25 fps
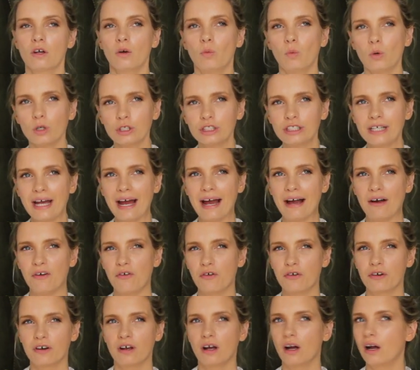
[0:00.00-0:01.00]
Washed it
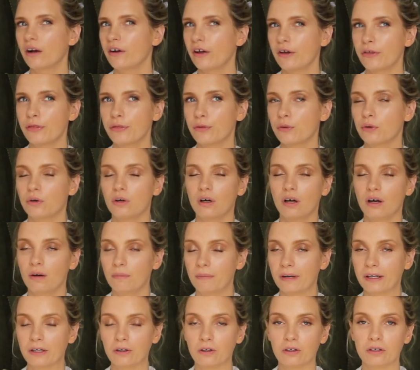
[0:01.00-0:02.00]
out and I thought, oh
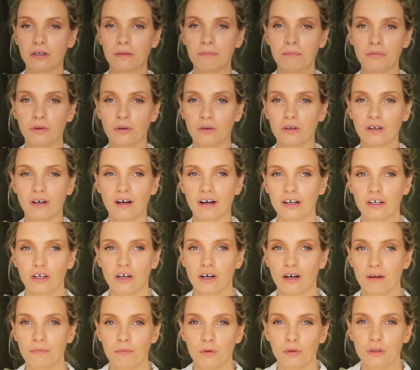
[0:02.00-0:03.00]
my God, I'm not, I
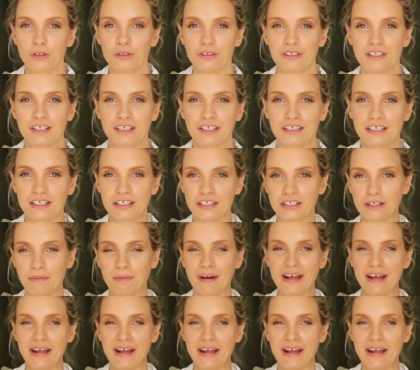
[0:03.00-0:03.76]
can't, I'm not using conditioner.